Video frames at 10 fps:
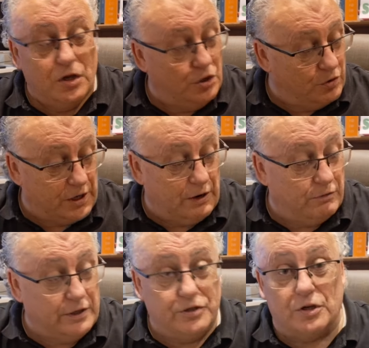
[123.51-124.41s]
You can
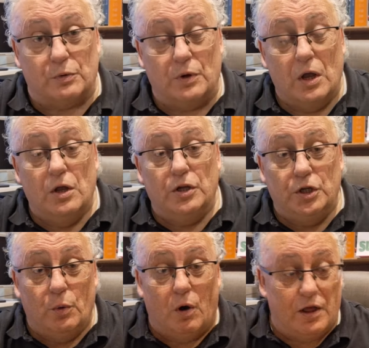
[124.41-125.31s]
only do.
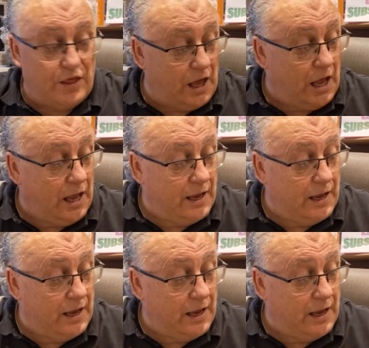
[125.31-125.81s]
You either